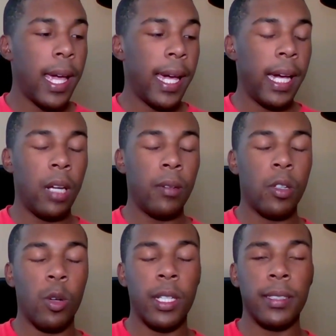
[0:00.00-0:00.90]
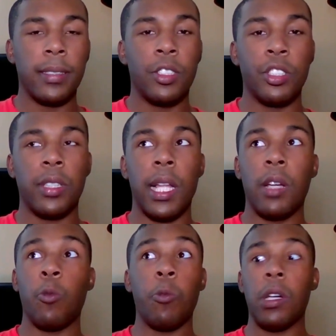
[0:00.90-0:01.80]
And Courtney's just
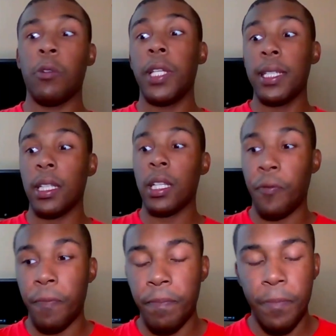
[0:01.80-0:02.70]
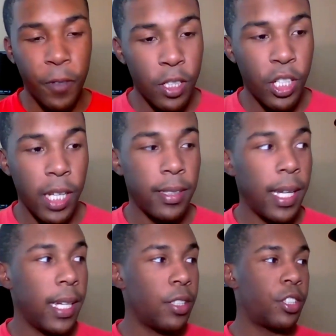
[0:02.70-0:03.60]
like, well, we need to look for the JSA.